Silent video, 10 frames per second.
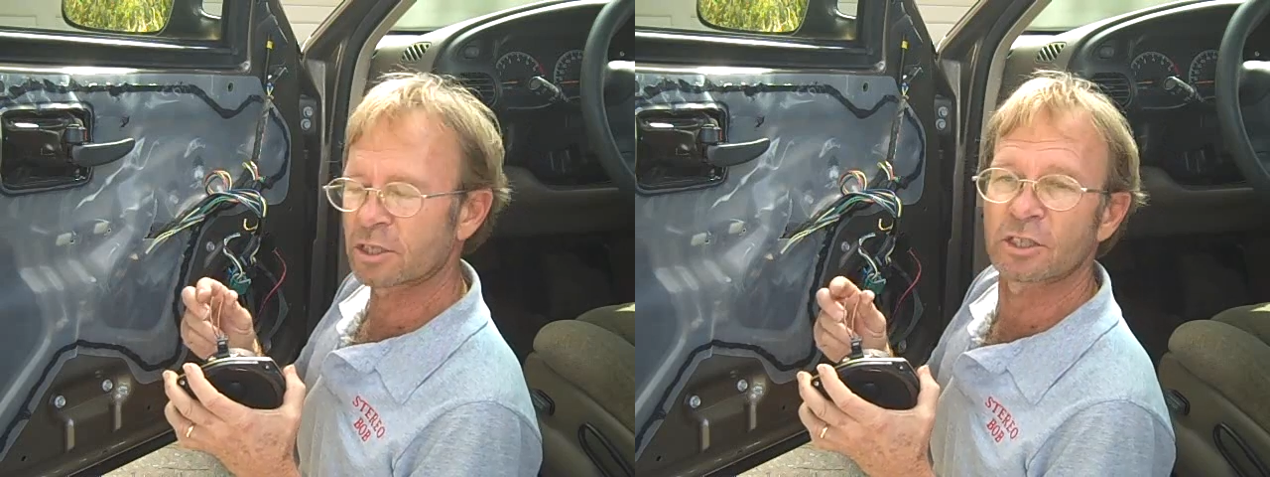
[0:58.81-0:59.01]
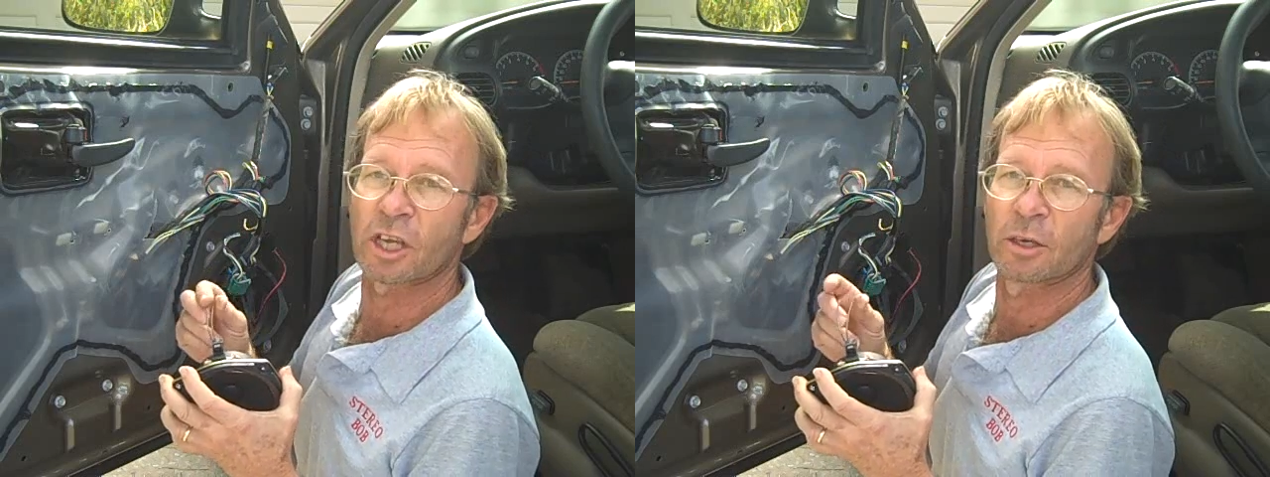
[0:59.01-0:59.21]

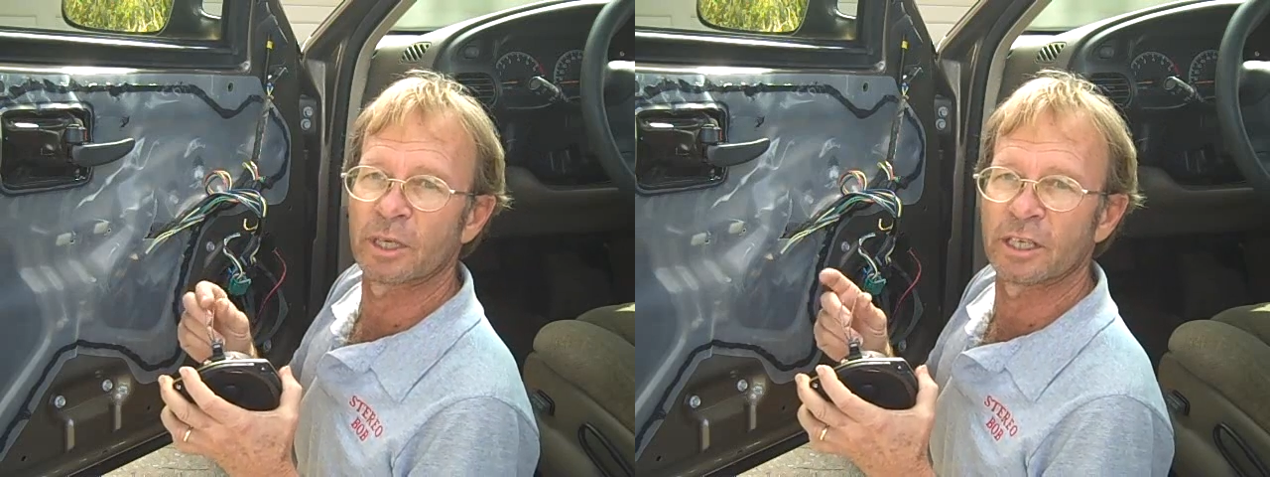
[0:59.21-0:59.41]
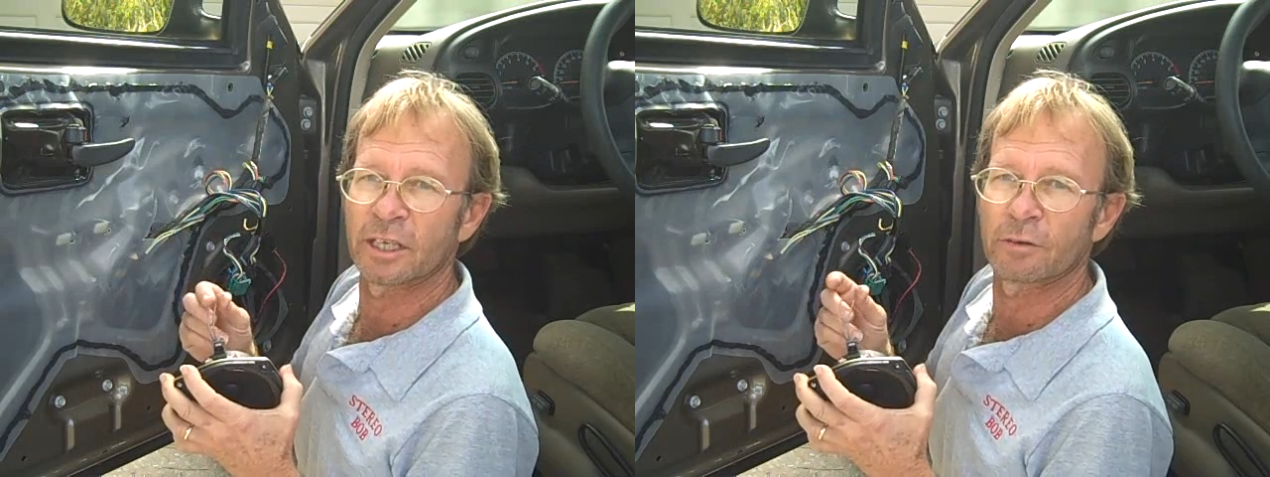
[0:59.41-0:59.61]
This is going to
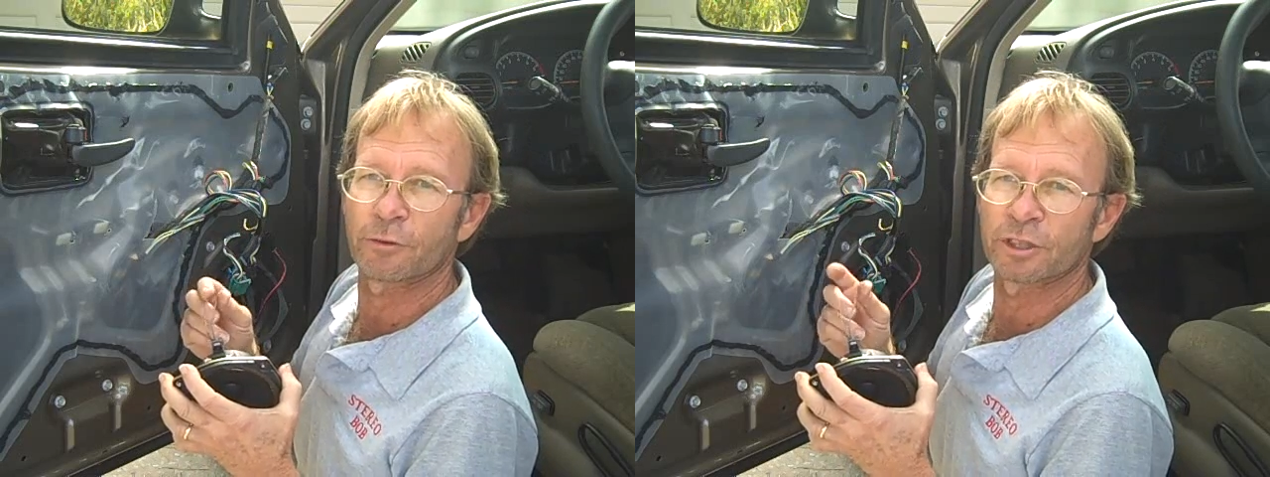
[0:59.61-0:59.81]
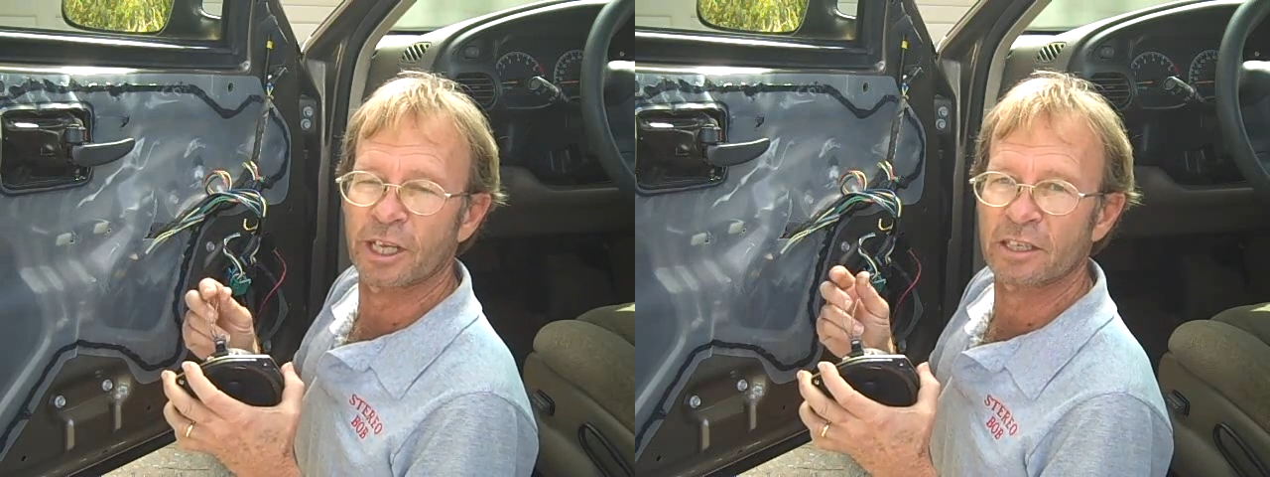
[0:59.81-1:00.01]
be needed
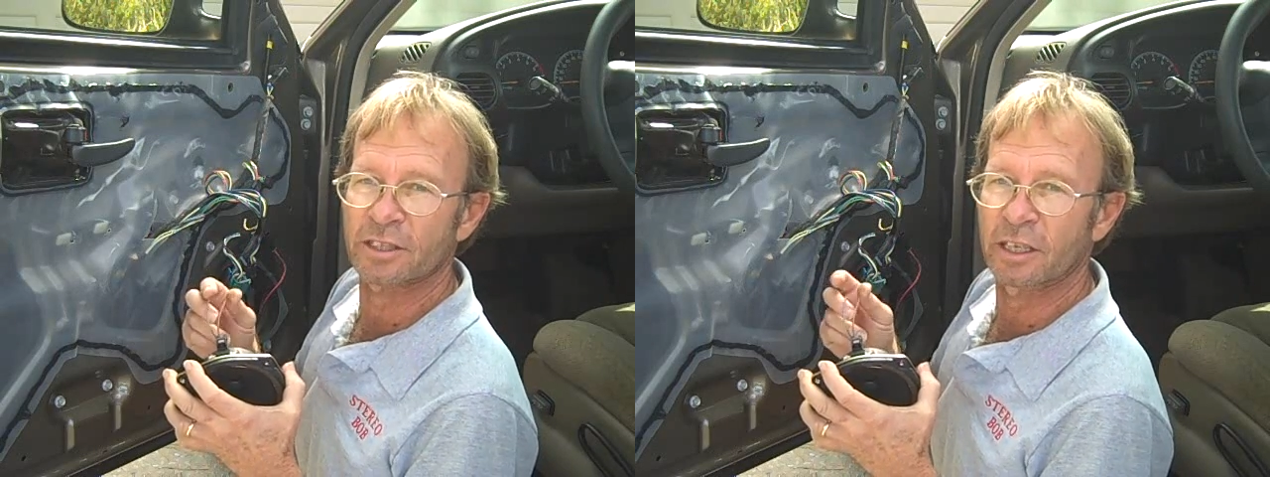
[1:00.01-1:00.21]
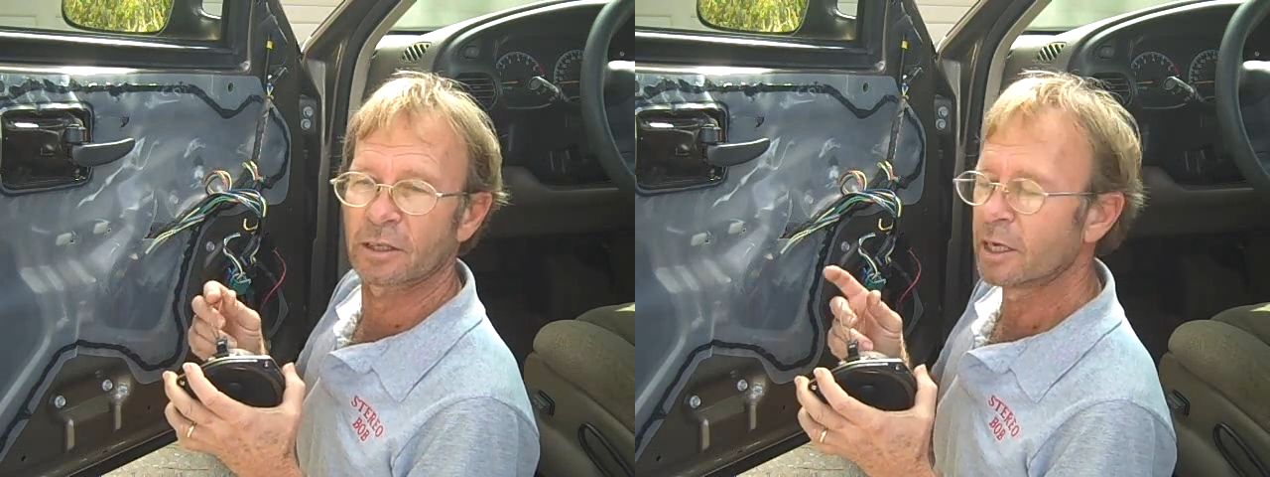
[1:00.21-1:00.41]
for
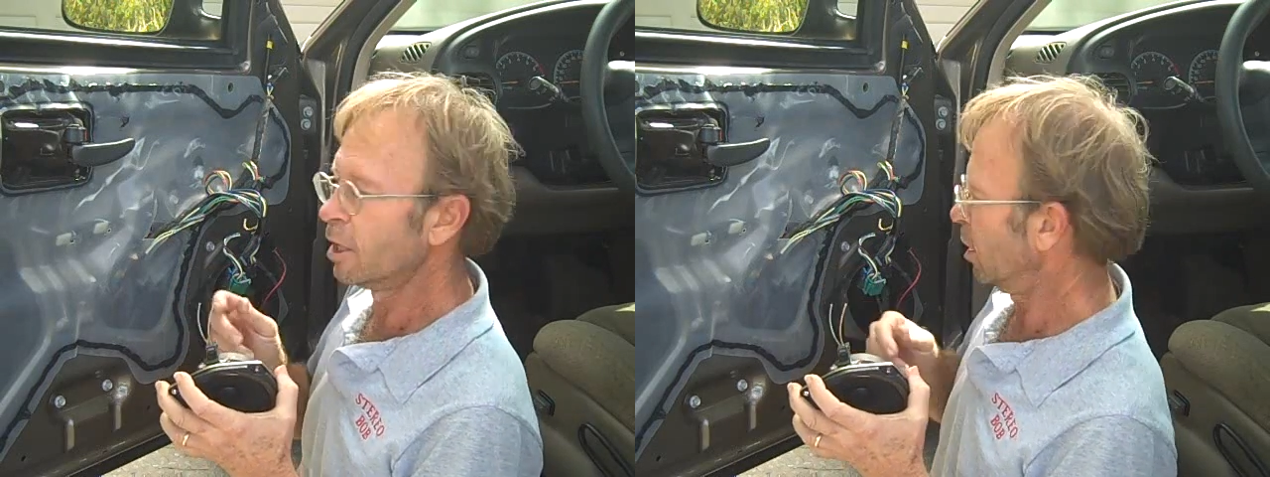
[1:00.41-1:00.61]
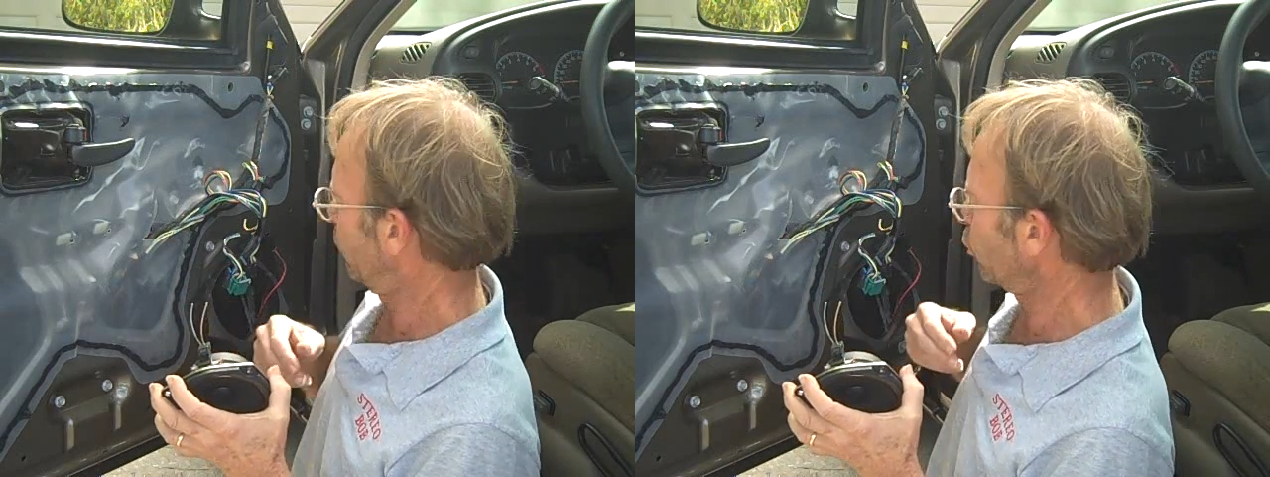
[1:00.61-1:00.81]
testing
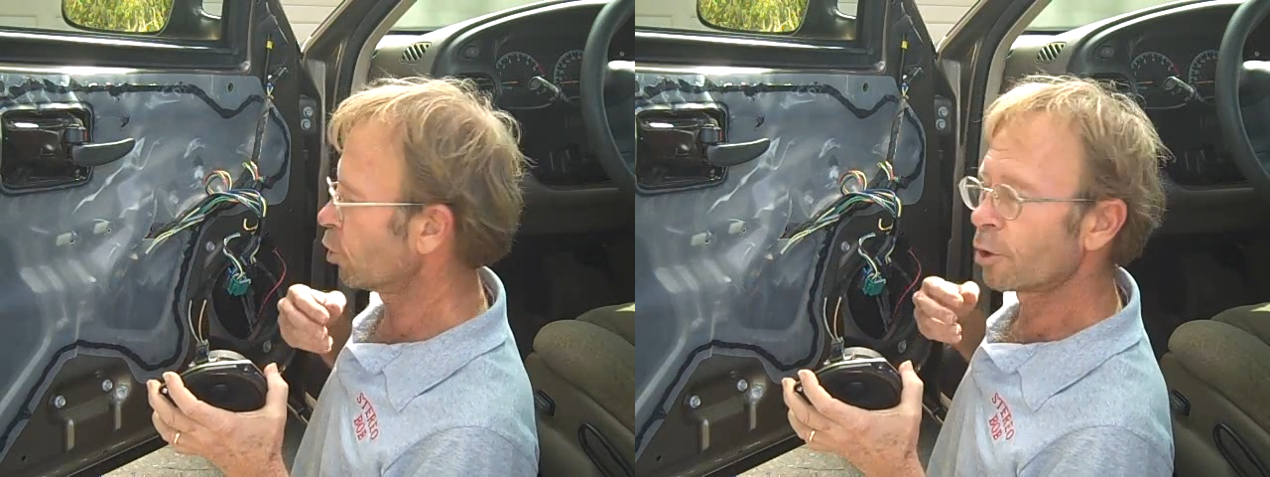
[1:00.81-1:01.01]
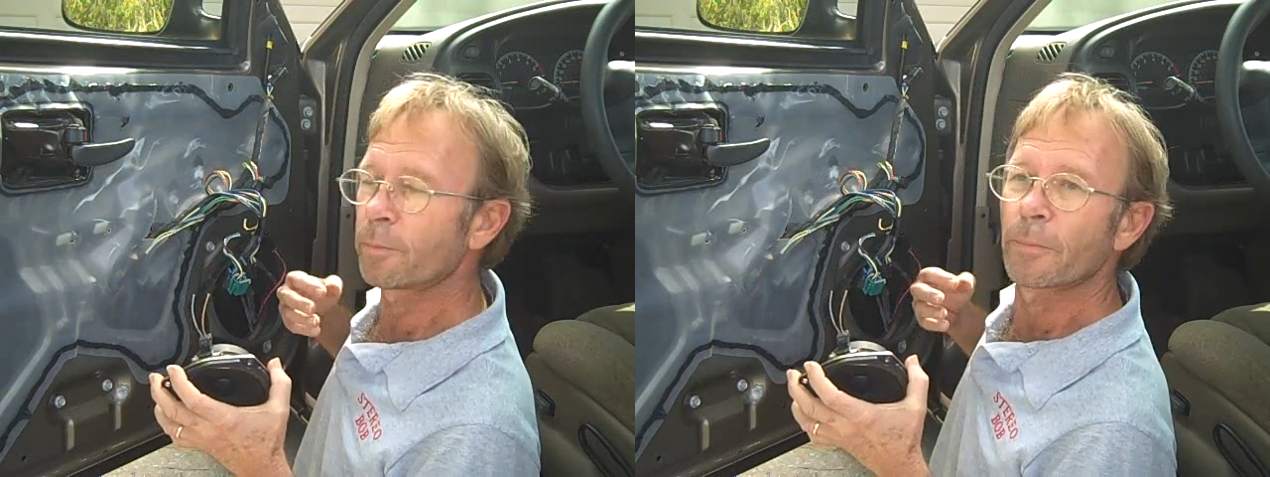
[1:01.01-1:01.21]

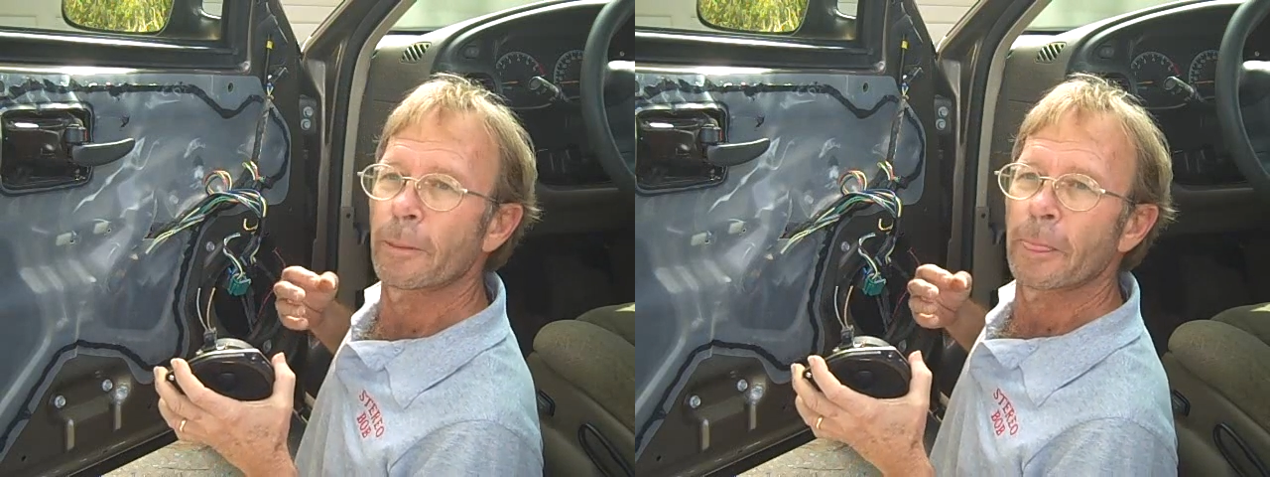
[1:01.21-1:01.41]
for